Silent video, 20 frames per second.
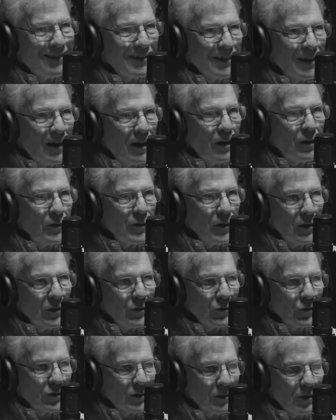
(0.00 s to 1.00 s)
all
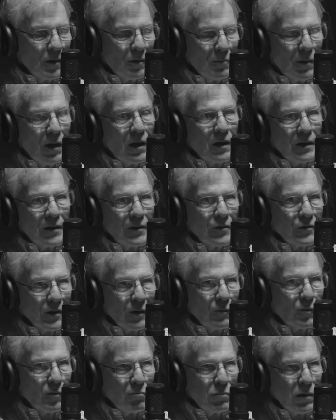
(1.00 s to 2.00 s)
those bodies that
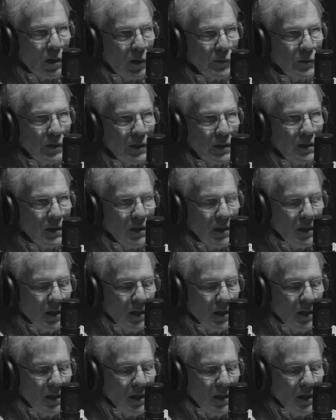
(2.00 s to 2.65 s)
were bloated.